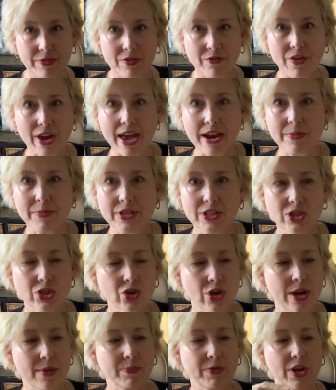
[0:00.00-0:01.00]
vitamin
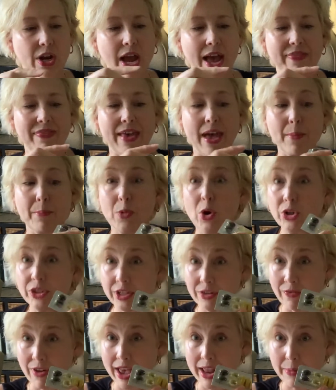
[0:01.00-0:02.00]
strip, you got that
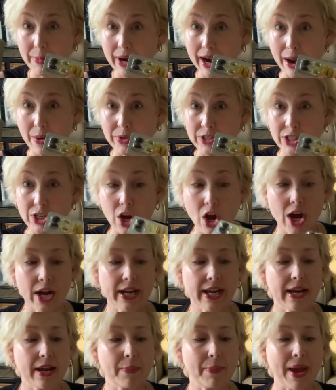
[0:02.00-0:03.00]
multivitamin I was
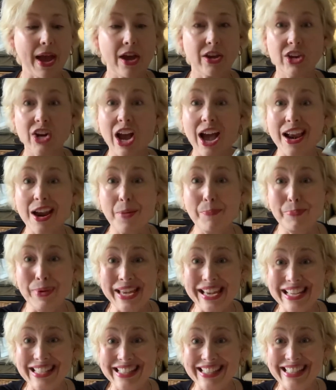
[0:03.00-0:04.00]
talking about, you got a
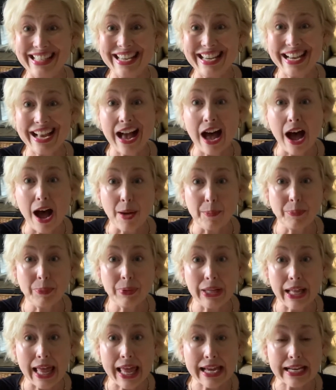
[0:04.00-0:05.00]
B and C
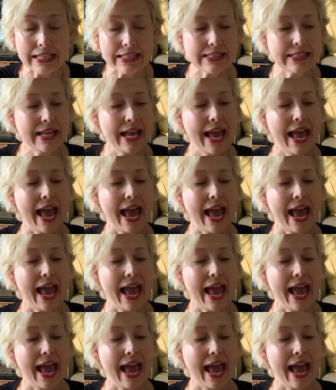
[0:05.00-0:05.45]
complex,